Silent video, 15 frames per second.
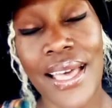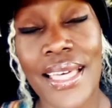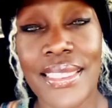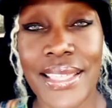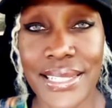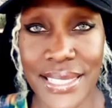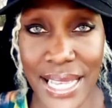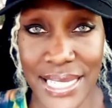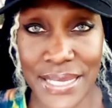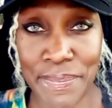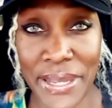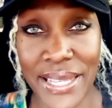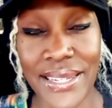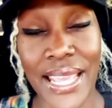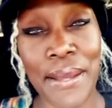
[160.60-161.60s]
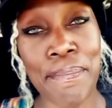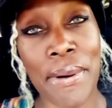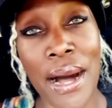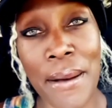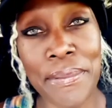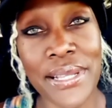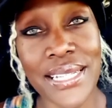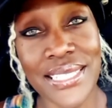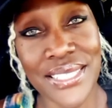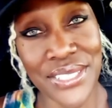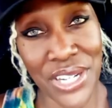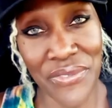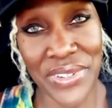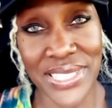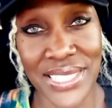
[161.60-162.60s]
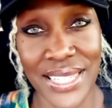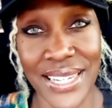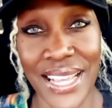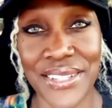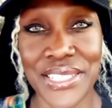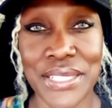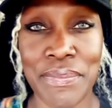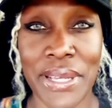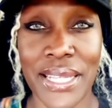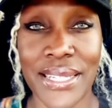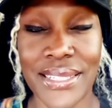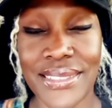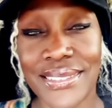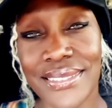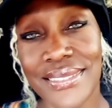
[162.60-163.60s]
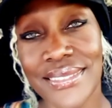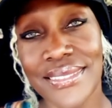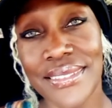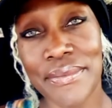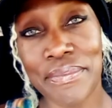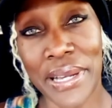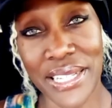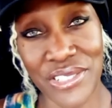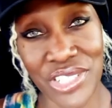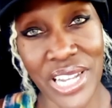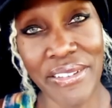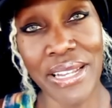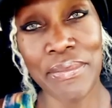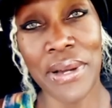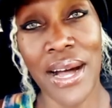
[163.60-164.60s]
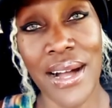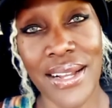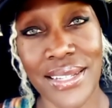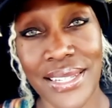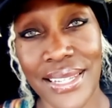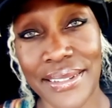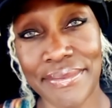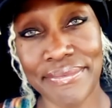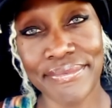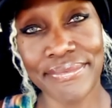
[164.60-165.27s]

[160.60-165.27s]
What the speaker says: This has been a public service announcement by Cherry Mahogany.